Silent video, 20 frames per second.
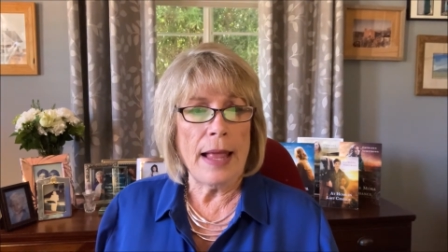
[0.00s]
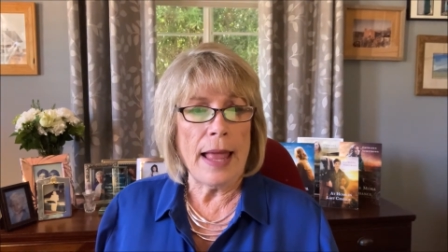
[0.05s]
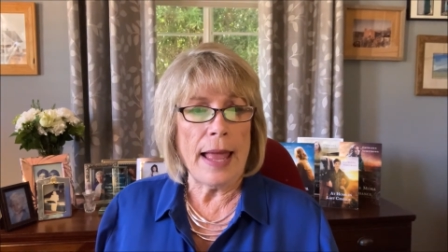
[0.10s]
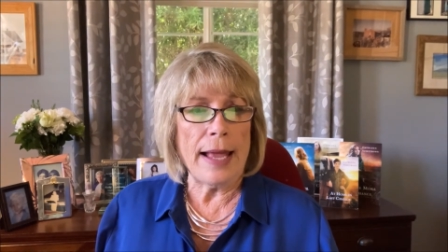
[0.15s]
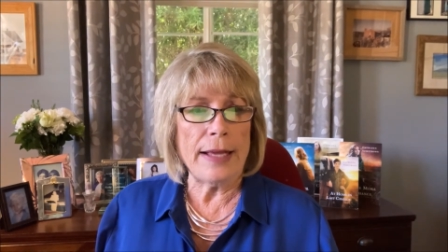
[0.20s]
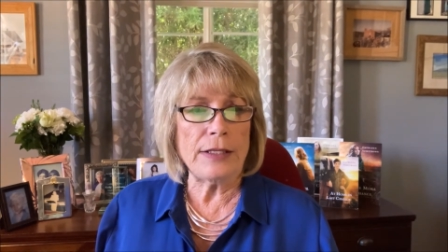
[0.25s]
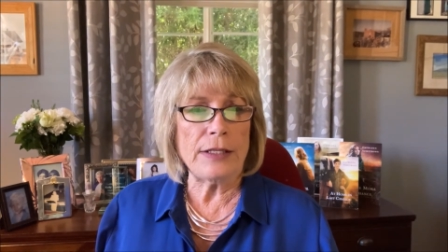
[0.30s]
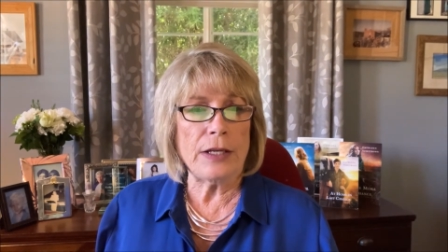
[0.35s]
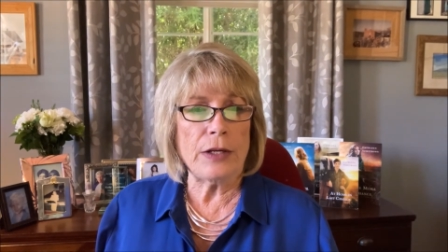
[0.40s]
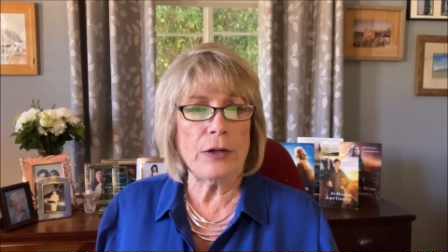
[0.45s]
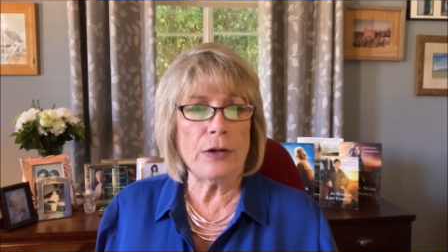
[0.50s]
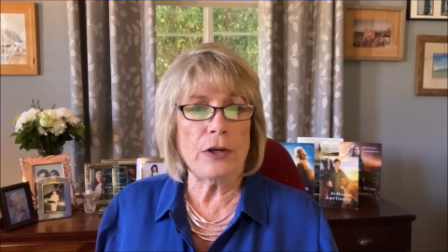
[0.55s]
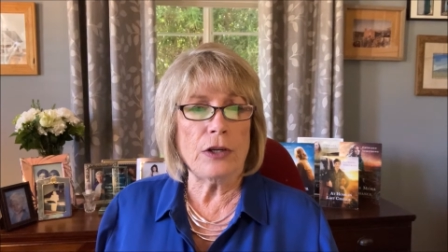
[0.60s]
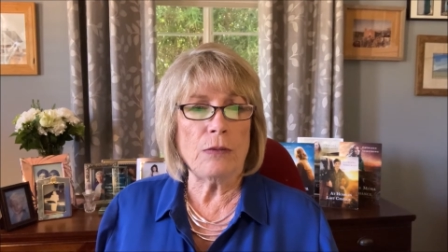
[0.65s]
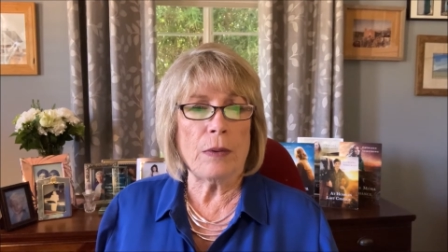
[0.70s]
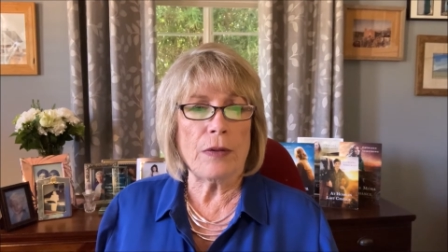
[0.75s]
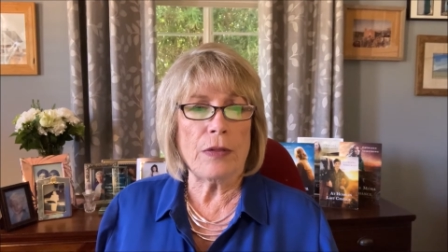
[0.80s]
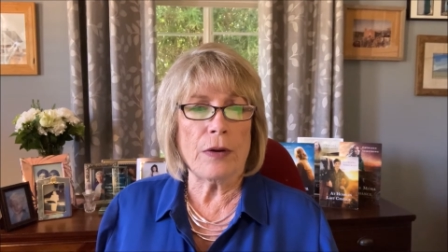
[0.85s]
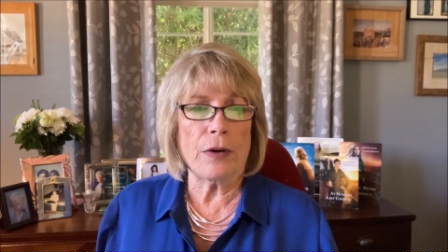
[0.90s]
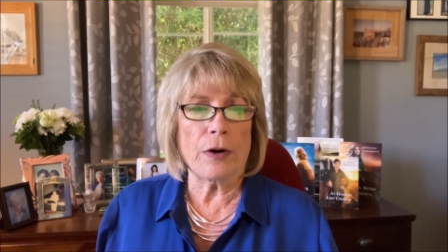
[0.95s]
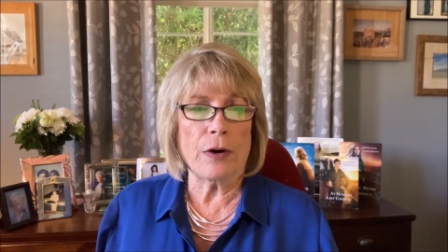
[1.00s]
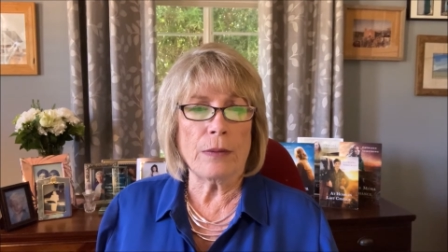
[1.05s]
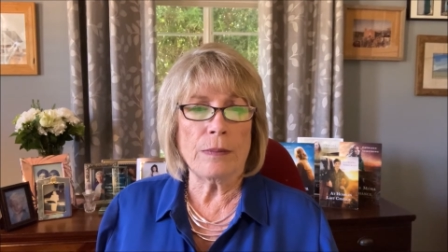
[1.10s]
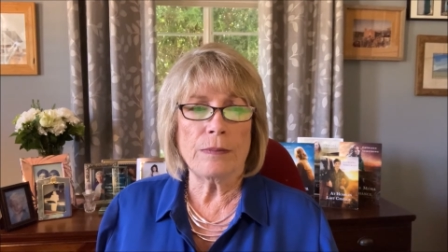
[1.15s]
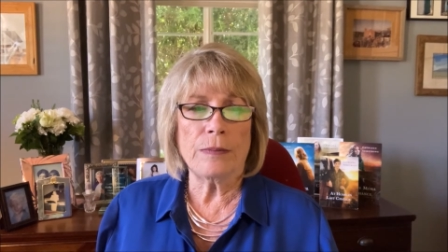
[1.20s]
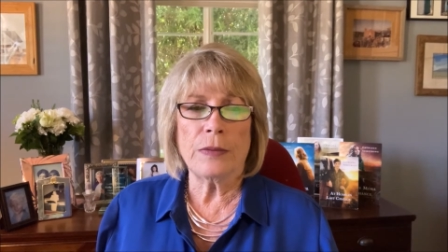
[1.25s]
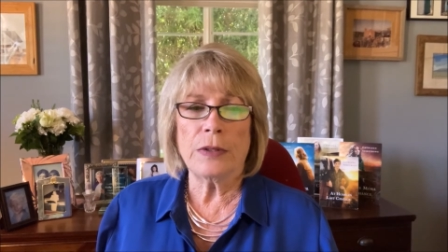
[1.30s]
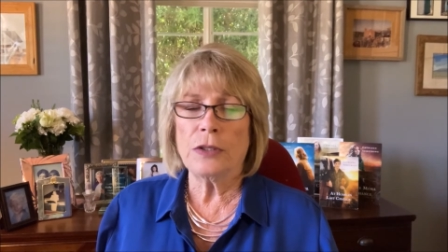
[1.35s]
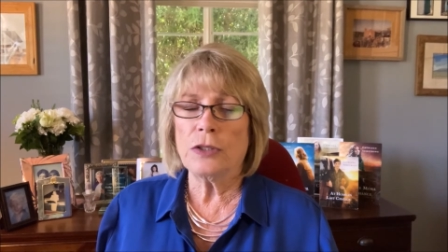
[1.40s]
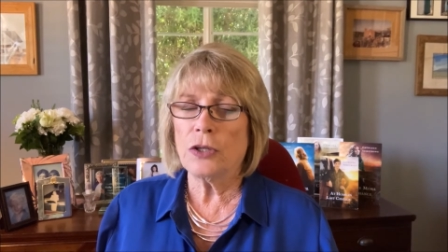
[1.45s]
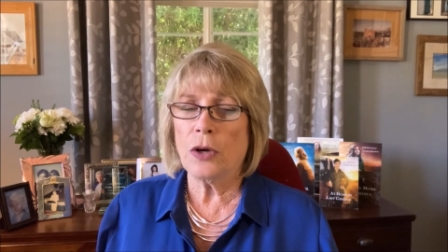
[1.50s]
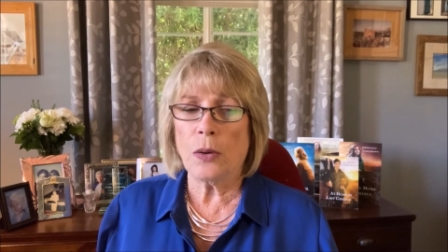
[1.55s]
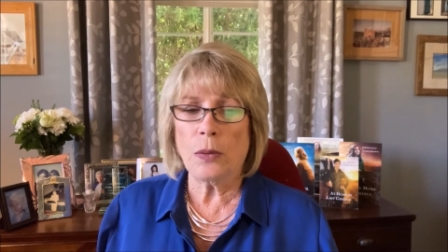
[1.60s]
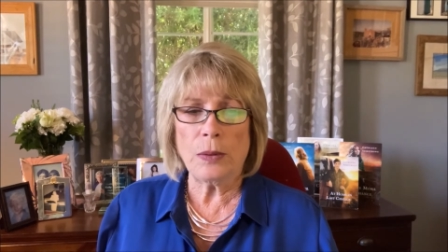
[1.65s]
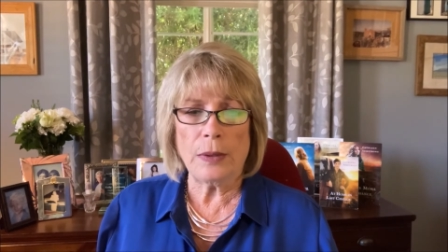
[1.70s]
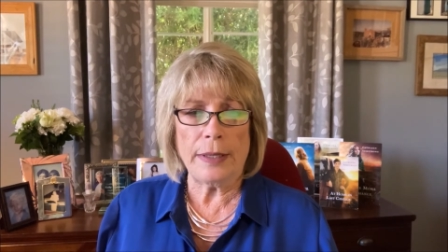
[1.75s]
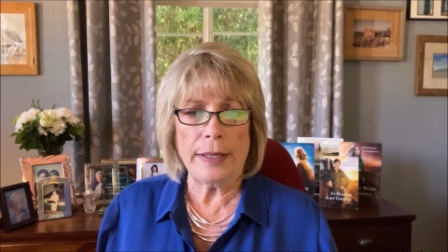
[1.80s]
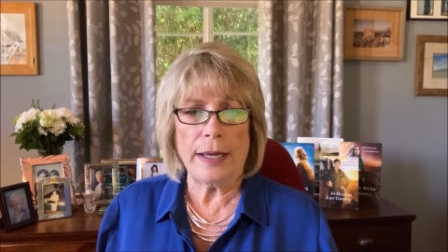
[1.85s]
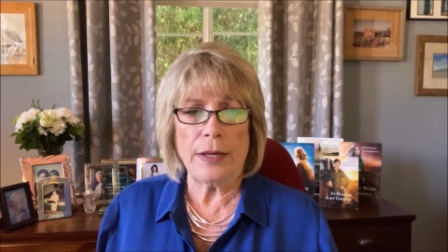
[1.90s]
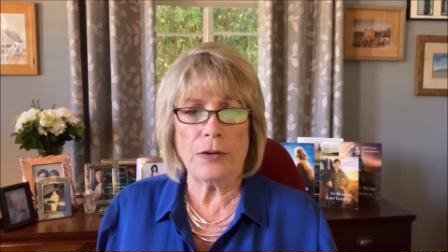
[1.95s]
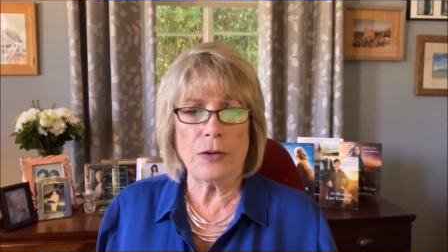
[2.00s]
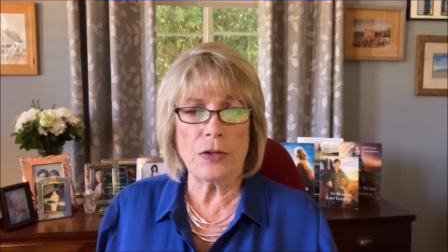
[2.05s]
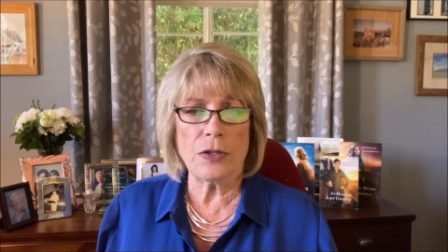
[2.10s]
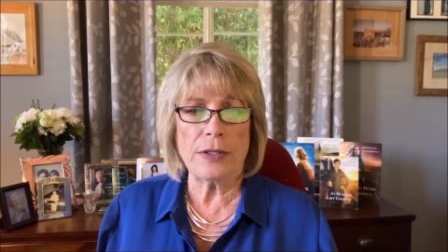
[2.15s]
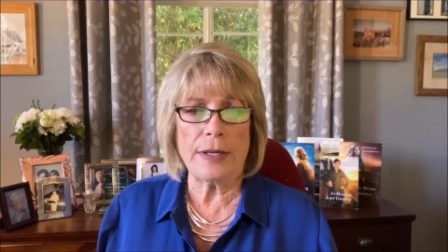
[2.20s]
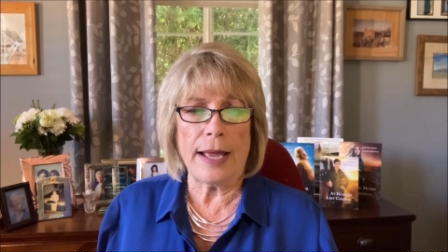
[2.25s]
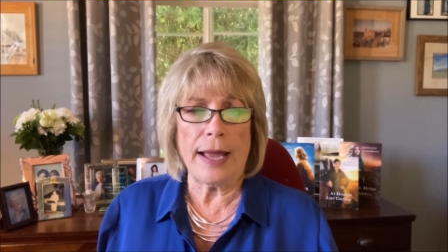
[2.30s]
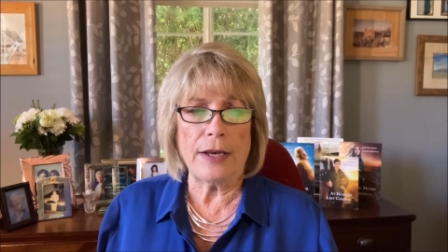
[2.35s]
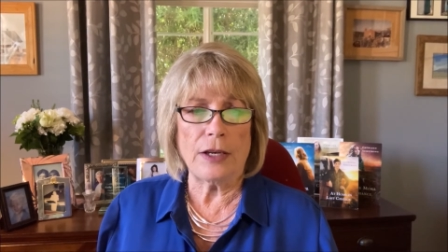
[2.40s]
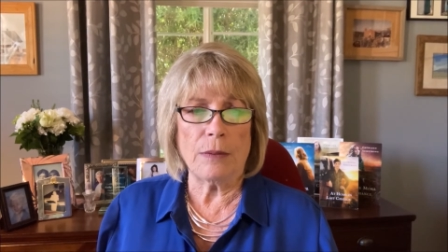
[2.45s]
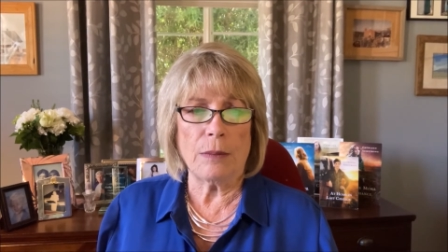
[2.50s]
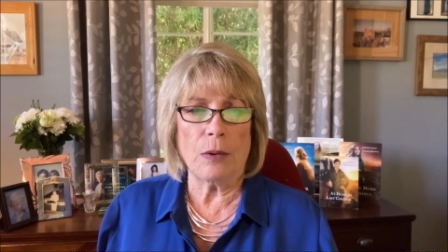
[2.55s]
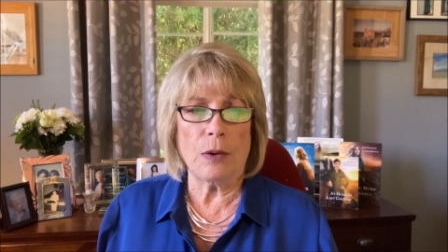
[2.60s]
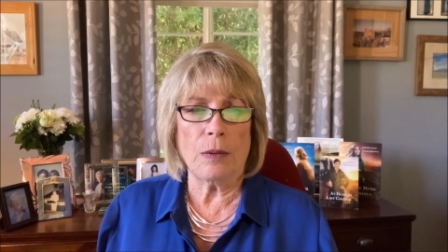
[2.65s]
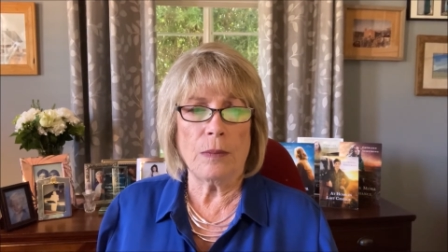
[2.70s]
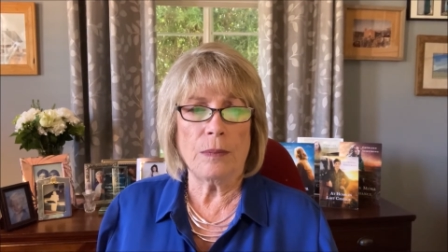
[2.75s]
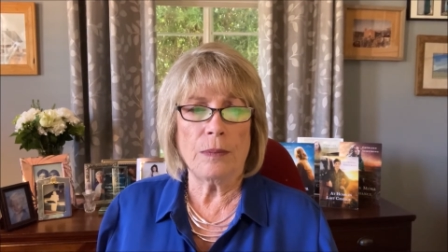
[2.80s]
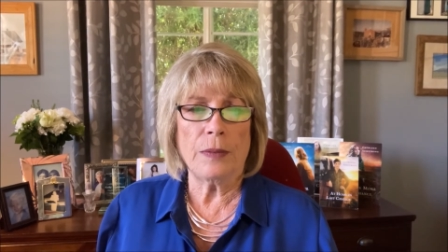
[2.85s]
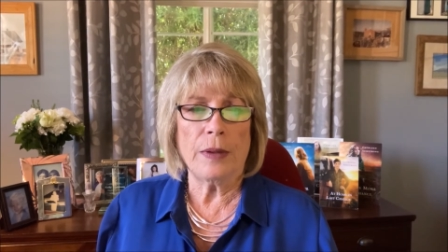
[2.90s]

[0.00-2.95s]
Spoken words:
as he could with her. Totally understandable.